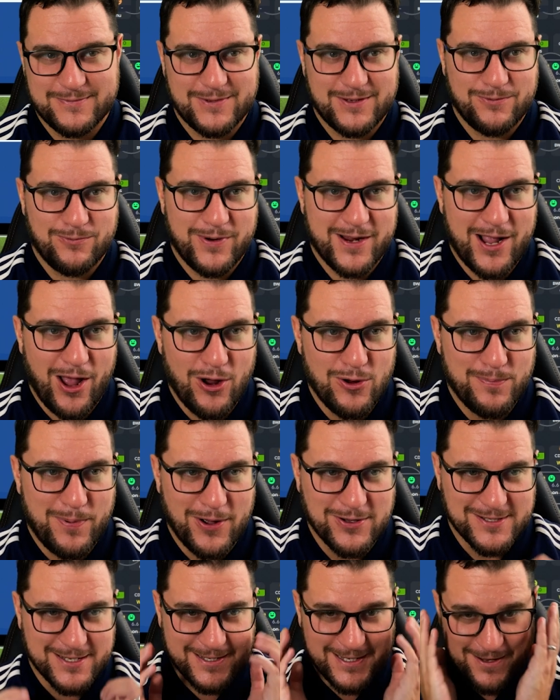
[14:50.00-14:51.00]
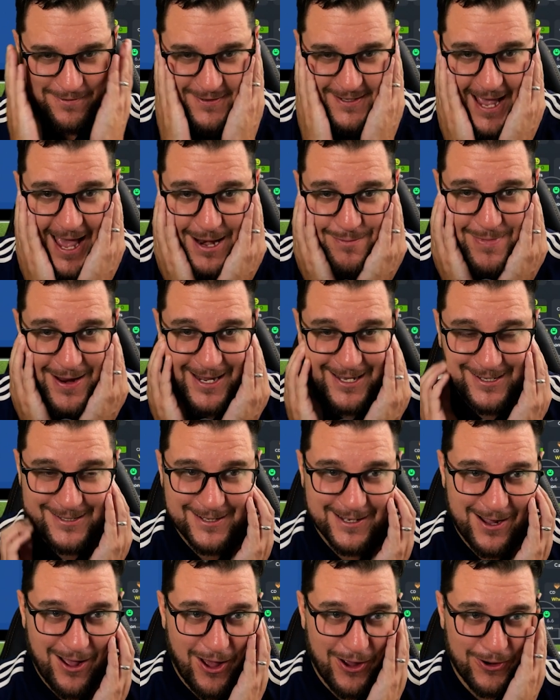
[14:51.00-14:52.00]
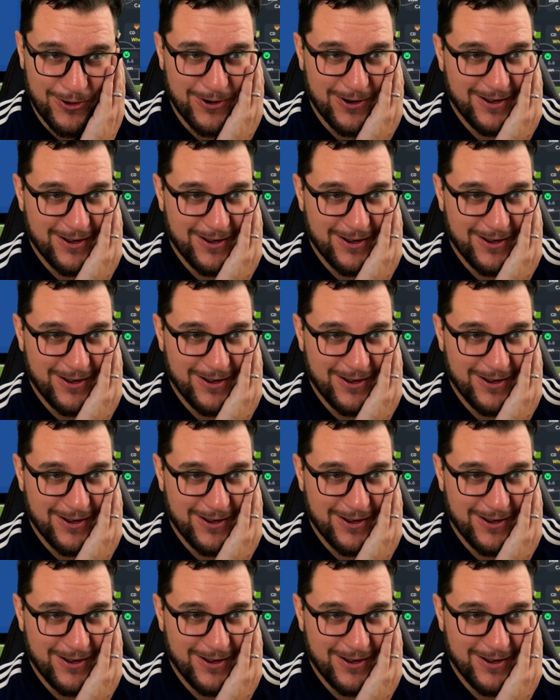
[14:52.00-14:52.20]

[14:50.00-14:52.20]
10 minutes to go.